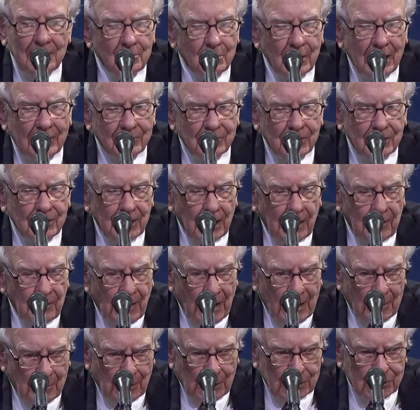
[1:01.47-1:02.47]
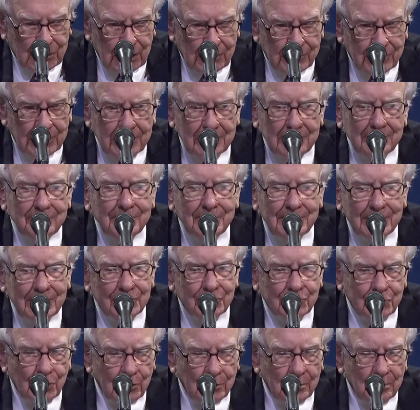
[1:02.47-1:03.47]
We haven't done that much of it in
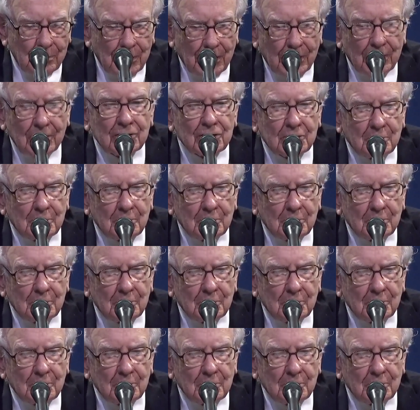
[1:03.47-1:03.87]
certain periods